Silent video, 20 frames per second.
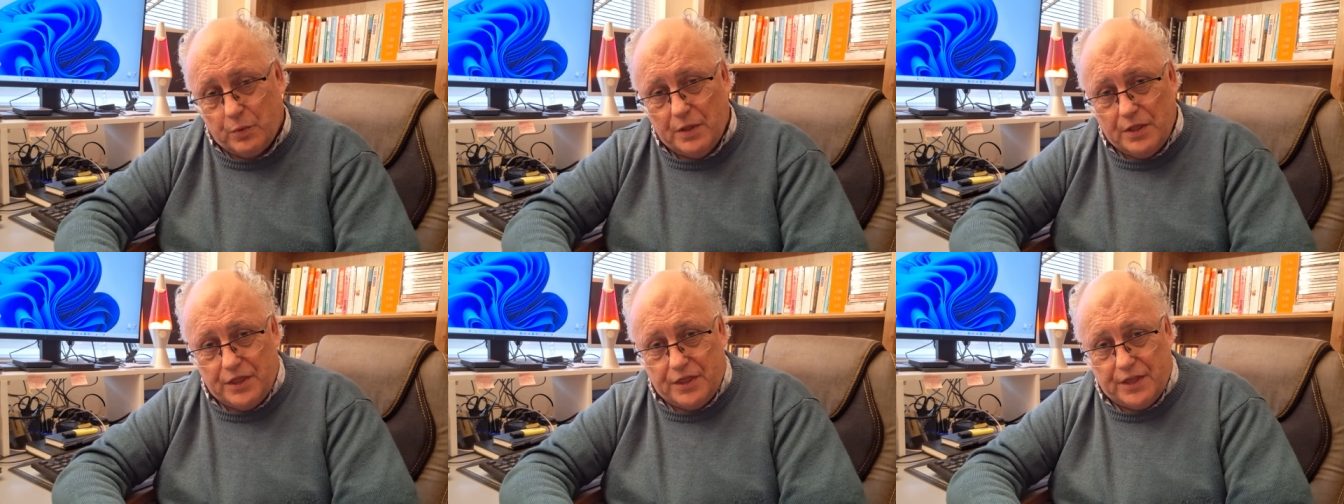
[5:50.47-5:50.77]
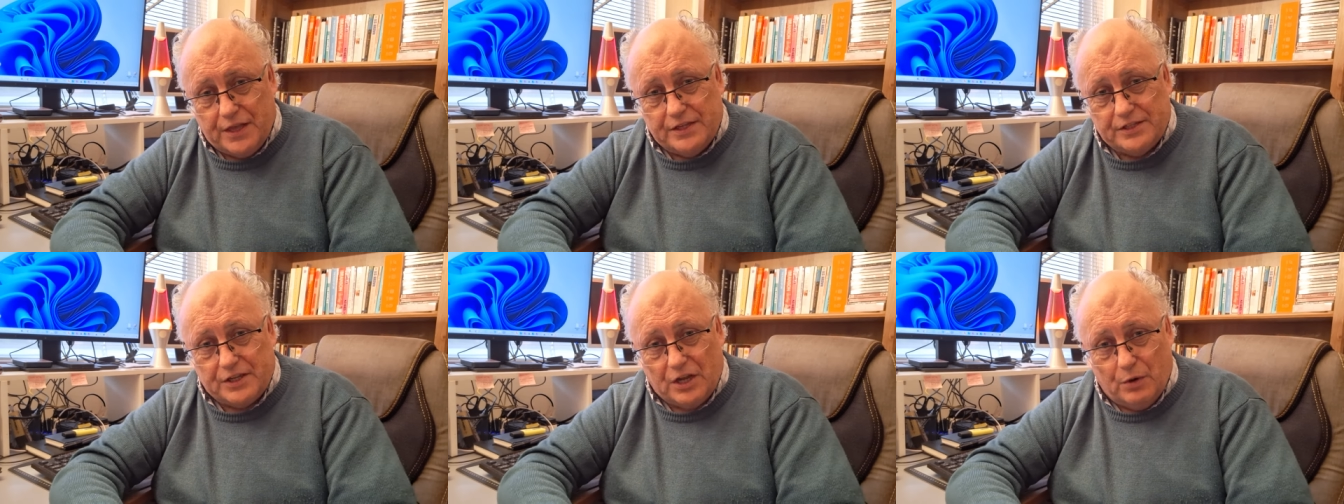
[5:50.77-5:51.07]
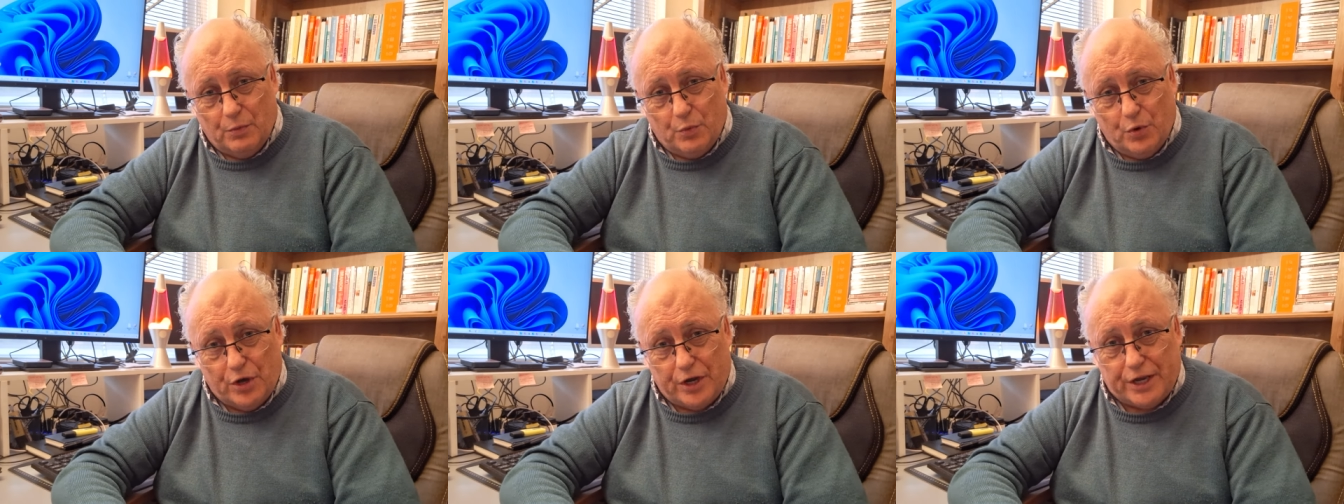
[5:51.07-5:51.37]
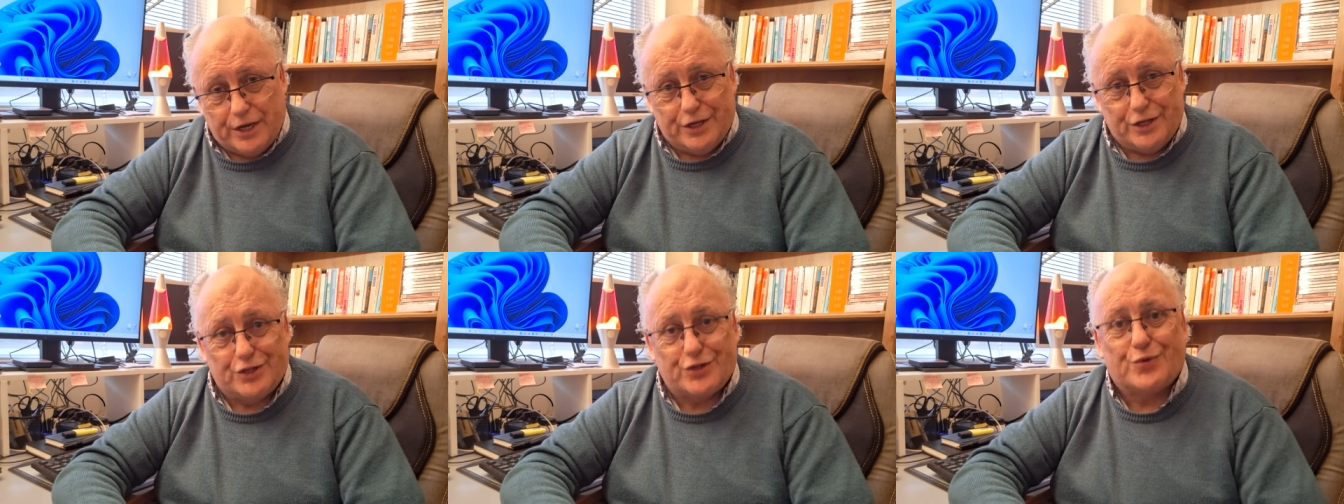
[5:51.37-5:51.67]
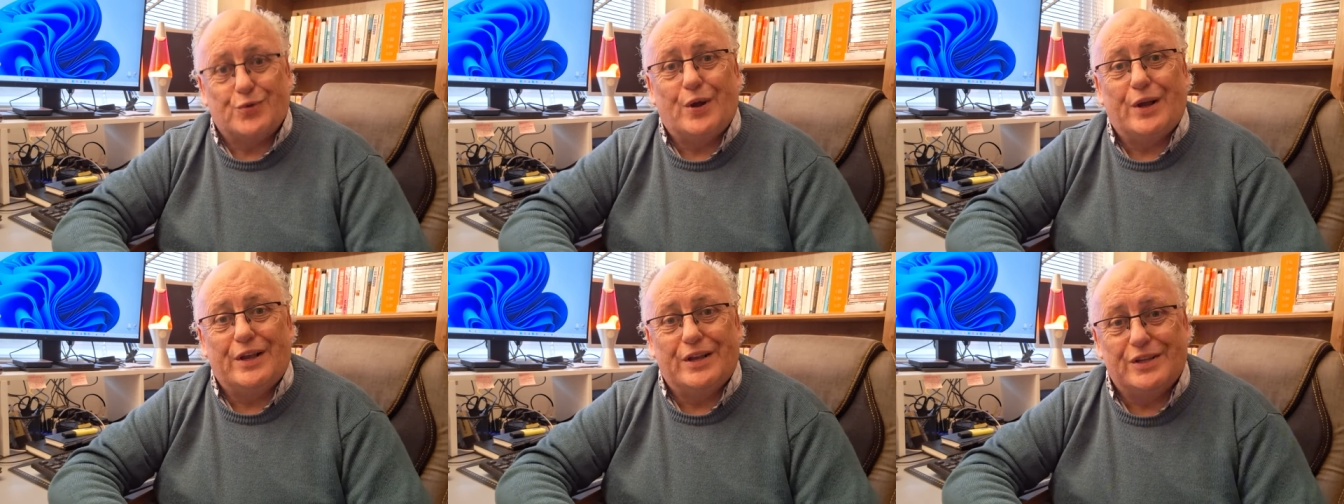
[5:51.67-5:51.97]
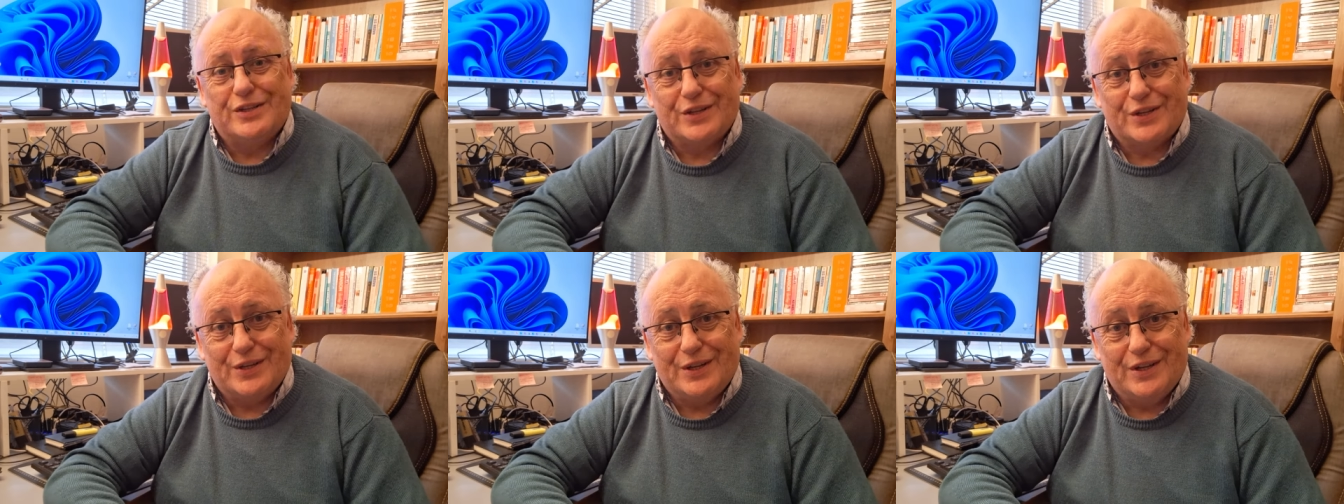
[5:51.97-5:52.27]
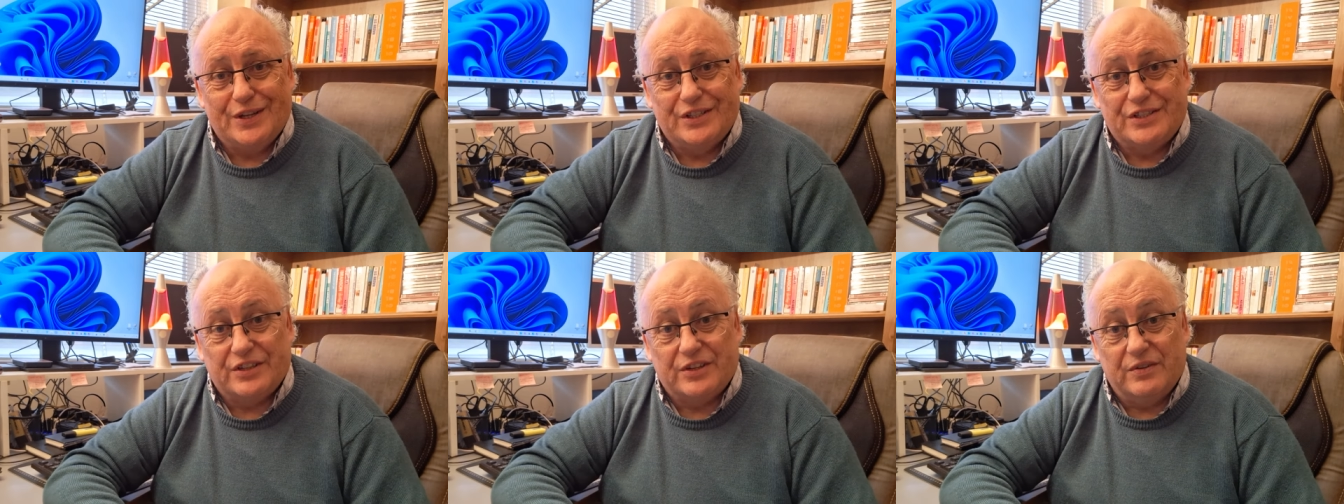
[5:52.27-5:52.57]
when things aren't working as great as I'd
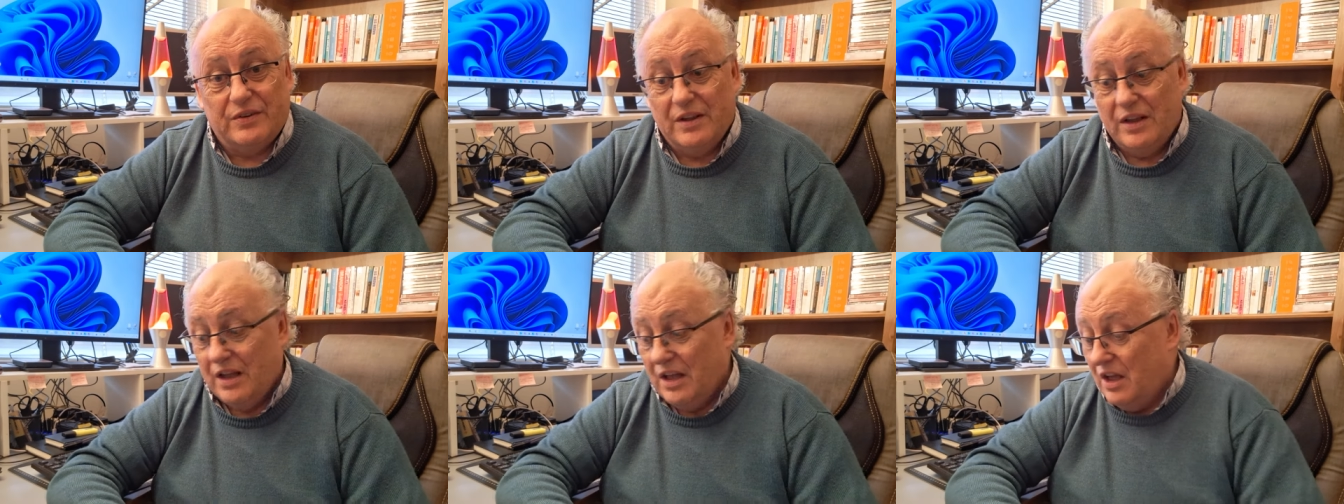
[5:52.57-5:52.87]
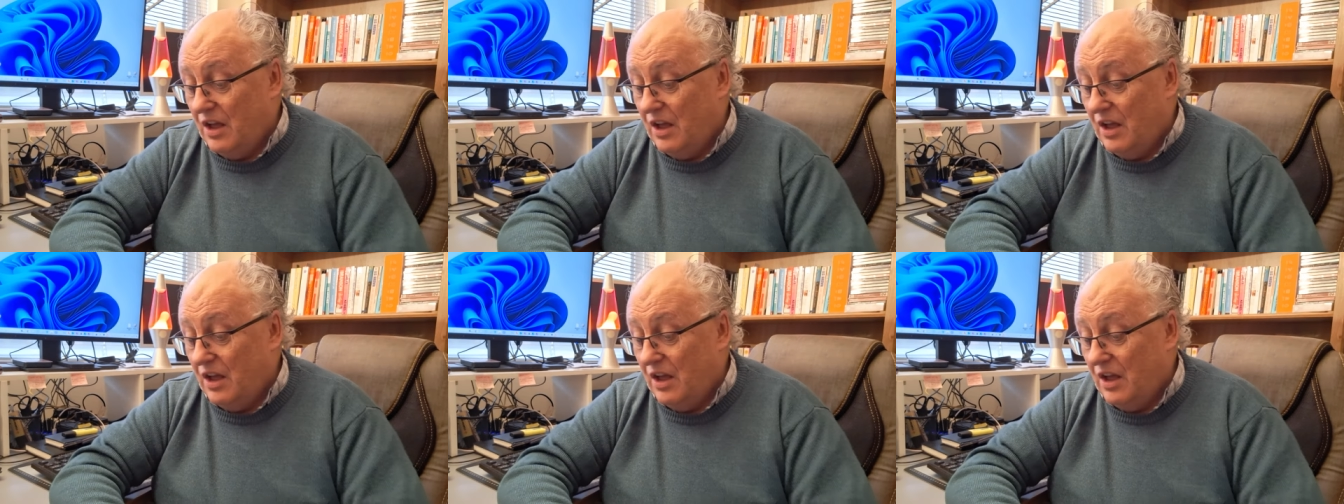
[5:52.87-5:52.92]
like to,